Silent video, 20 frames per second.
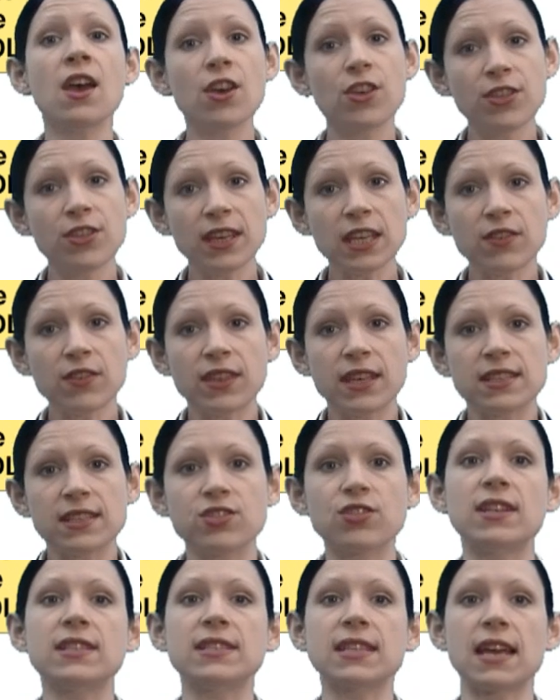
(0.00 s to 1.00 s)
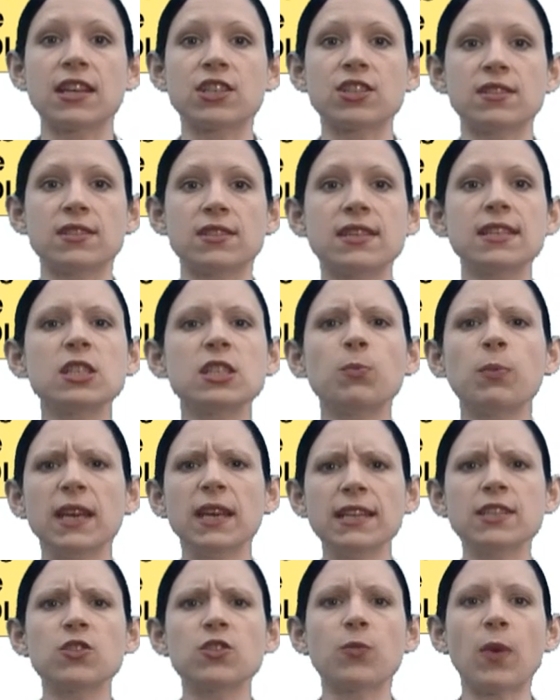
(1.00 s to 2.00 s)
Think of these transactions as a
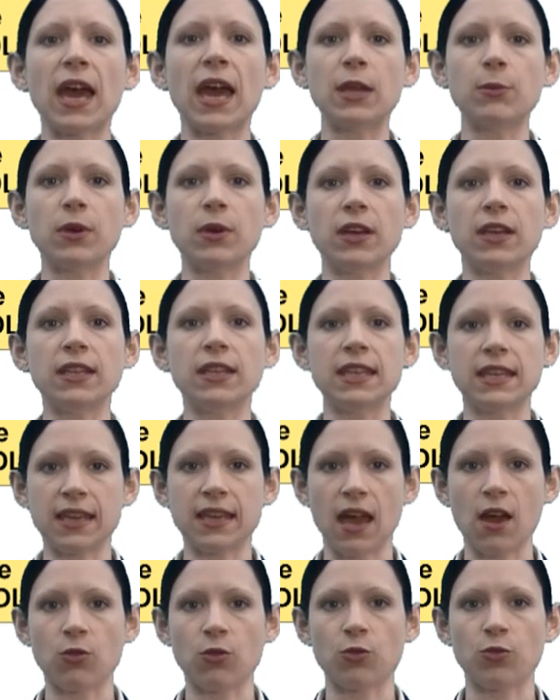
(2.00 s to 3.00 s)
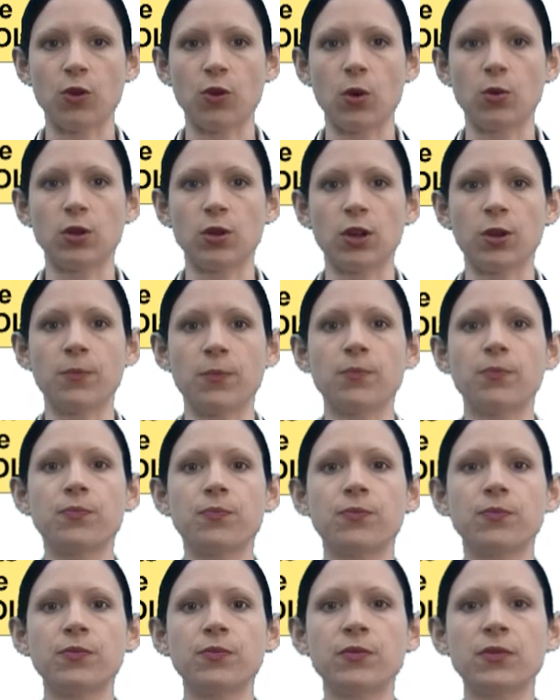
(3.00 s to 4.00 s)
piece of paper in the account folder.
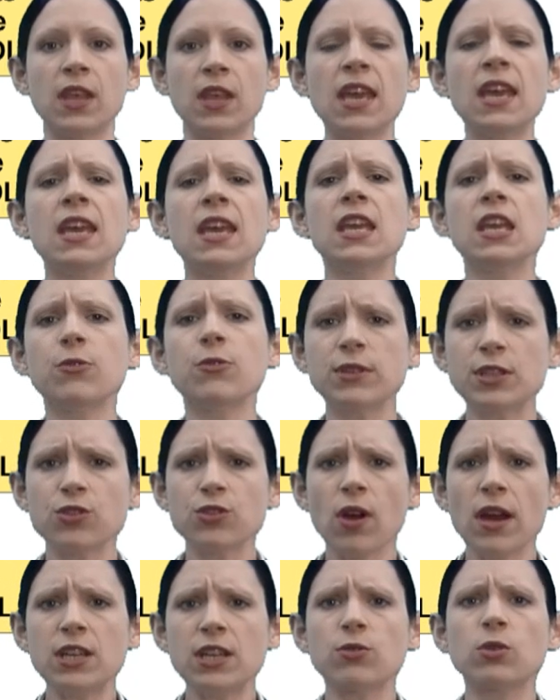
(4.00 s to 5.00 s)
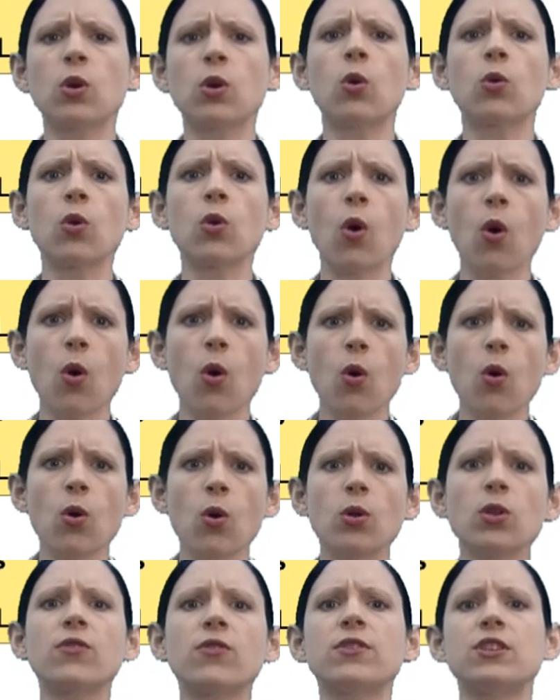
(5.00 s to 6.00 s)
If we tried to record
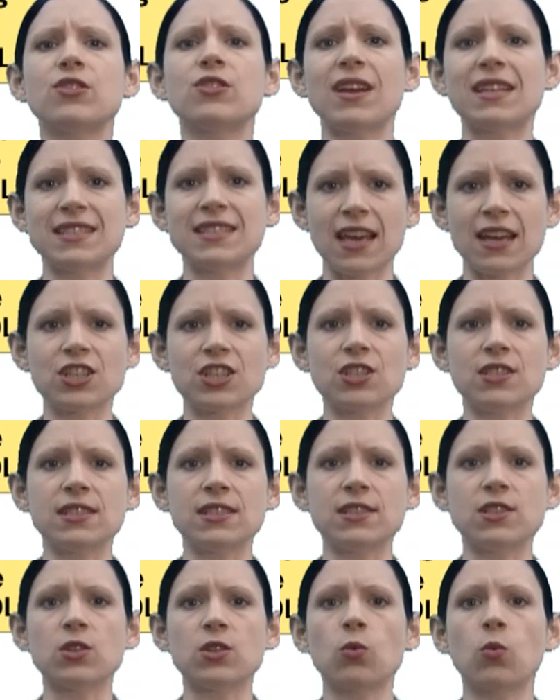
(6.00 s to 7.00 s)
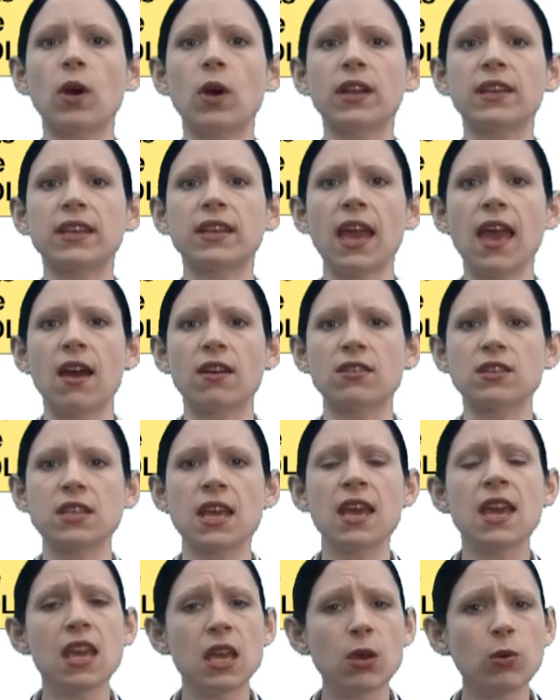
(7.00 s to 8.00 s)
all of the transactions into the one account,
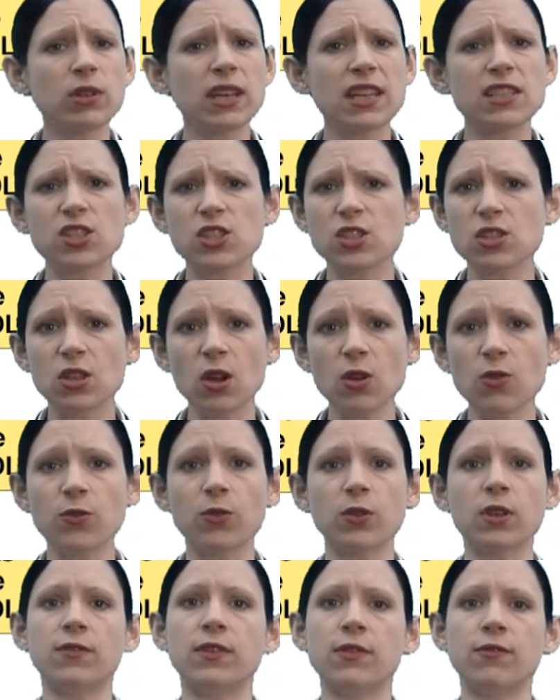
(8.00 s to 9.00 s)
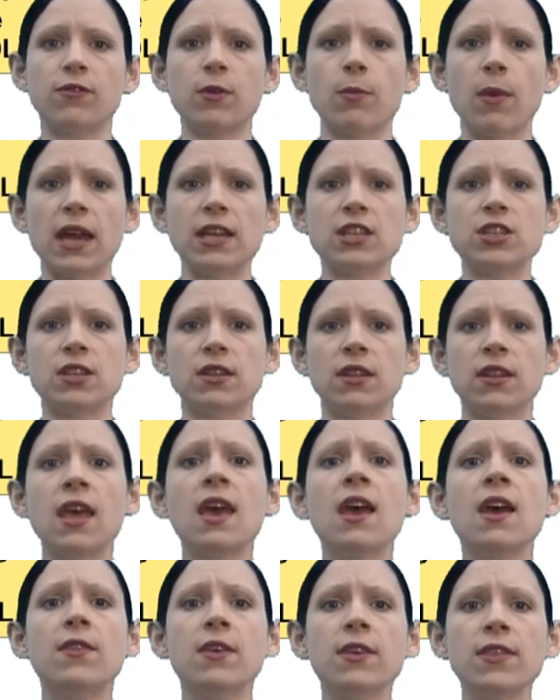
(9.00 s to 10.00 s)
it would get so full of information
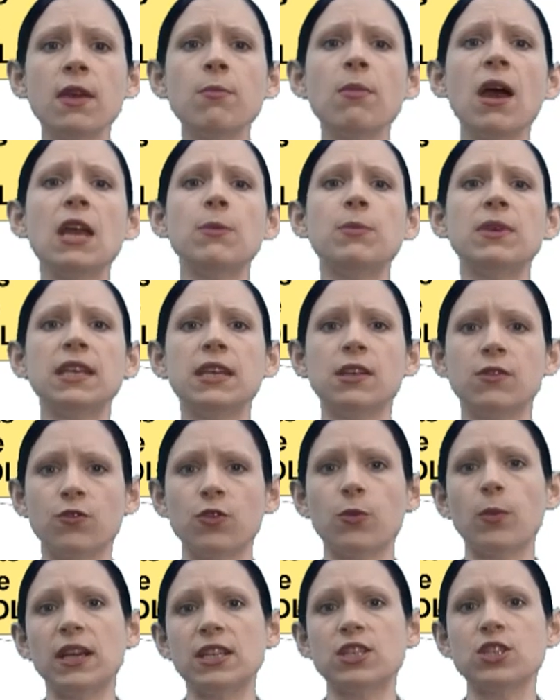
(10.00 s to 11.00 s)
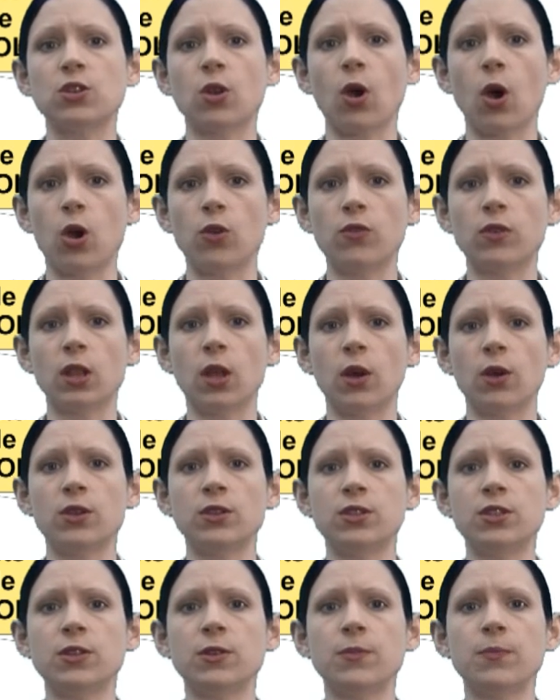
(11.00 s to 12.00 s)
that there may be information
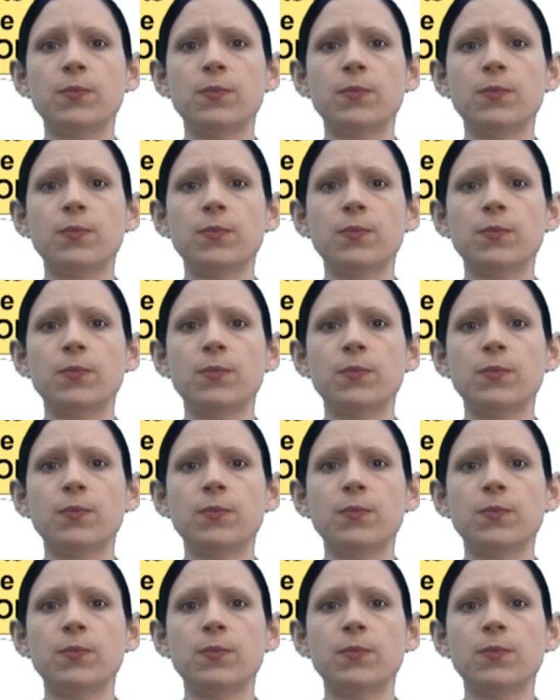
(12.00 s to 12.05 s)
overload.